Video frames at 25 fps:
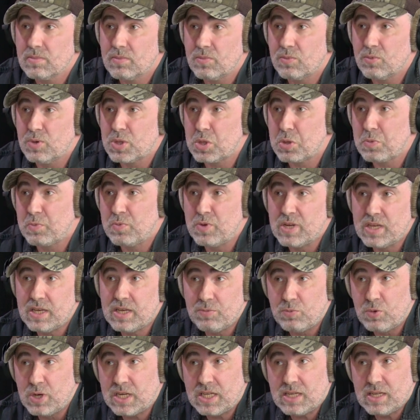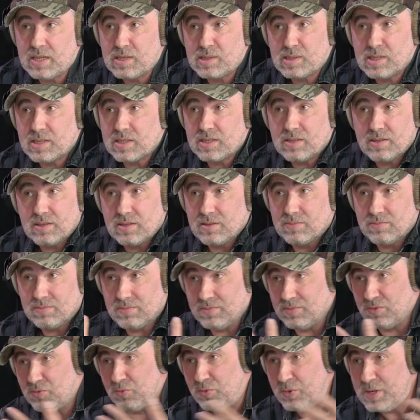which we witnessed
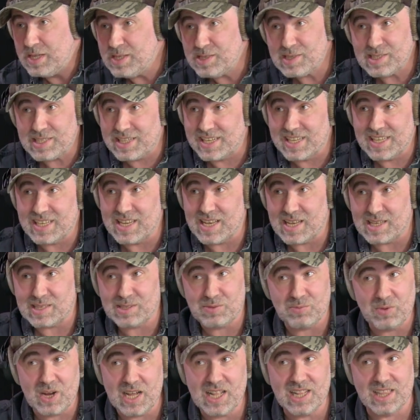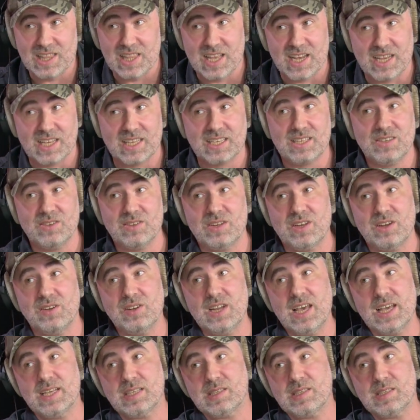recently as well, like like